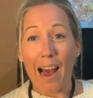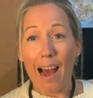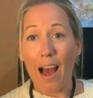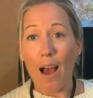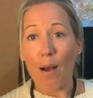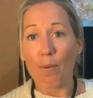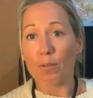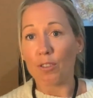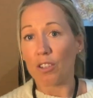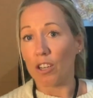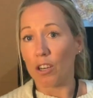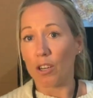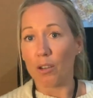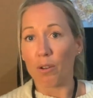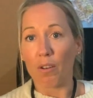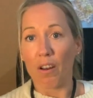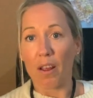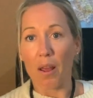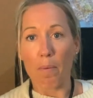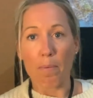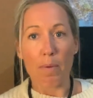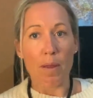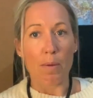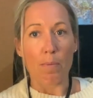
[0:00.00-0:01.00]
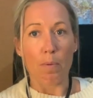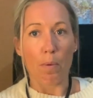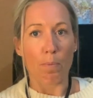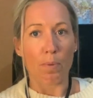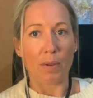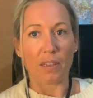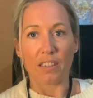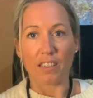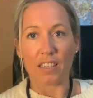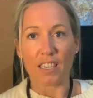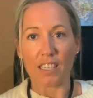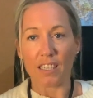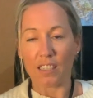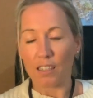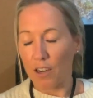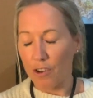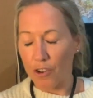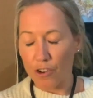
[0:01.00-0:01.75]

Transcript: absolutely a people business.